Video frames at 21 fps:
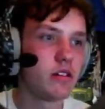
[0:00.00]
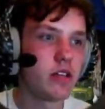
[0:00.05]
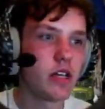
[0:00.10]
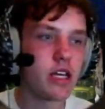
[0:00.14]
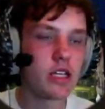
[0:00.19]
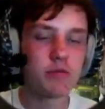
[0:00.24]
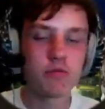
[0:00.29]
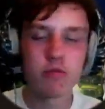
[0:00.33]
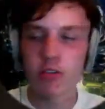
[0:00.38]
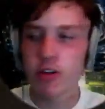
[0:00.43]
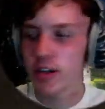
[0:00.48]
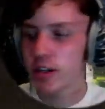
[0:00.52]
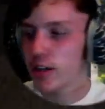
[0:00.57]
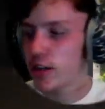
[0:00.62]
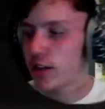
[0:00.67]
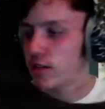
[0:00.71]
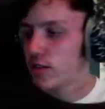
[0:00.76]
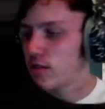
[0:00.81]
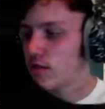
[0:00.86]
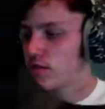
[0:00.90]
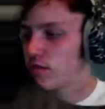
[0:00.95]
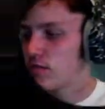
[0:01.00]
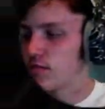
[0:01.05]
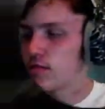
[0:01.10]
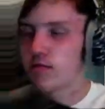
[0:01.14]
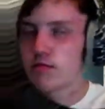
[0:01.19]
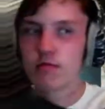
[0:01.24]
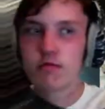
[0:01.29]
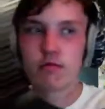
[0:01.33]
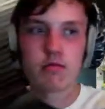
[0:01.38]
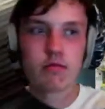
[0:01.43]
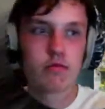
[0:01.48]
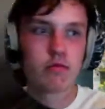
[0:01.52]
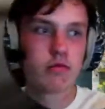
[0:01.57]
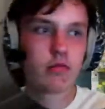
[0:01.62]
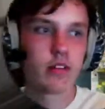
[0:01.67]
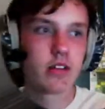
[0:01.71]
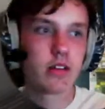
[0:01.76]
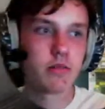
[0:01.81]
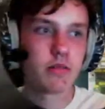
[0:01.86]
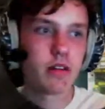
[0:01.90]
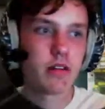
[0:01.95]
Yeah, it's pretty good.
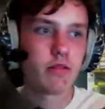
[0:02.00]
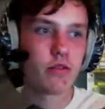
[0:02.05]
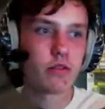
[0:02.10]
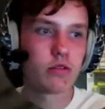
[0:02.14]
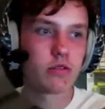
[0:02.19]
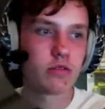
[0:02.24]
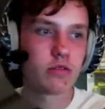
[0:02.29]
And I believe